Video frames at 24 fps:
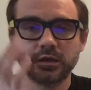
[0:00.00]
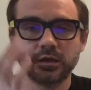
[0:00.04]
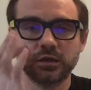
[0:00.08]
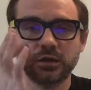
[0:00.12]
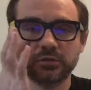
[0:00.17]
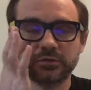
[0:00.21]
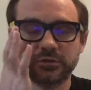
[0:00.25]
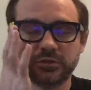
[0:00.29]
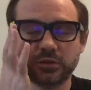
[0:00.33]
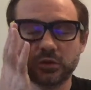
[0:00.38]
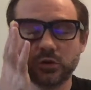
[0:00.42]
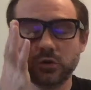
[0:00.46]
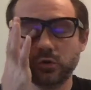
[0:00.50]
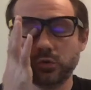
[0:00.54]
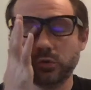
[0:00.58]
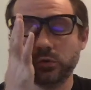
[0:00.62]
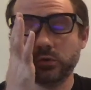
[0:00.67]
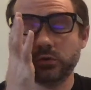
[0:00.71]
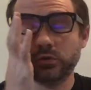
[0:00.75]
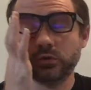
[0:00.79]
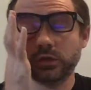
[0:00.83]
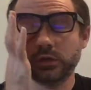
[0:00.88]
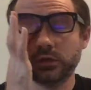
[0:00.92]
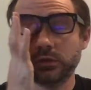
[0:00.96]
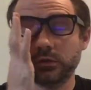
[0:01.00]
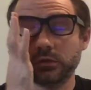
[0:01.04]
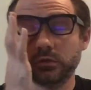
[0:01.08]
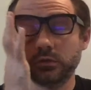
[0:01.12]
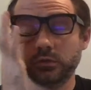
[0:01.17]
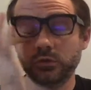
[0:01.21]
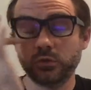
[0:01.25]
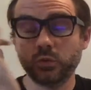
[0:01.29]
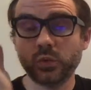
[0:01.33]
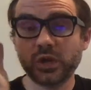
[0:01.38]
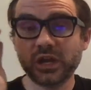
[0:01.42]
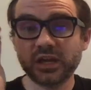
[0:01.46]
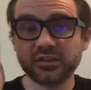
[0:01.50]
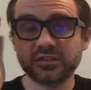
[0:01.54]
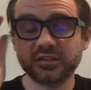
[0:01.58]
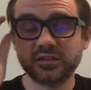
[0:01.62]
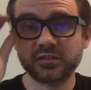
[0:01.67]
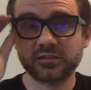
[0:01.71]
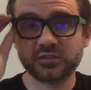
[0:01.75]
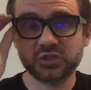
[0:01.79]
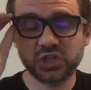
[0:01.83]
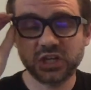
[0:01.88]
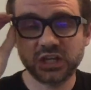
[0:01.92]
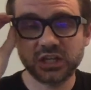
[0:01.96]
So the wax
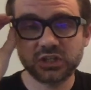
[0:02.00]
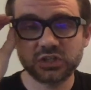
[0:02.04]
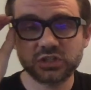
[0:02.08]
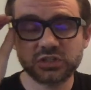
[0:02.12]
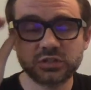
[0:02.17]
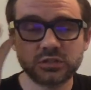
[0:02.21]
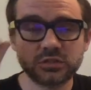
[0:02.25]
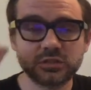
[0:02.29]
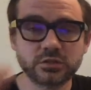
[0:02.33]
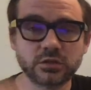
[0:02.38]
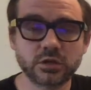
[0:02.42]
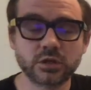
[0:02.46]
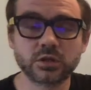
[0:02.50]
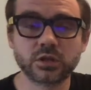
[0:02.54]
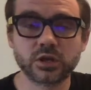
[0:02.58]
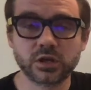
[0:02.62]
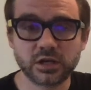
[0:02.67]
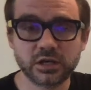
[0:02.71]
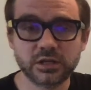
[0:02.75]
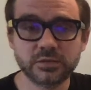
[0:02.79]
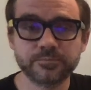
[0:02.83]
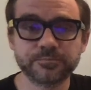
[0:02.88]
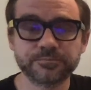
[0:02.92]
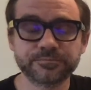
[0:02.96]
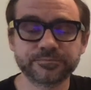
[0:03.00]
has changed a lot,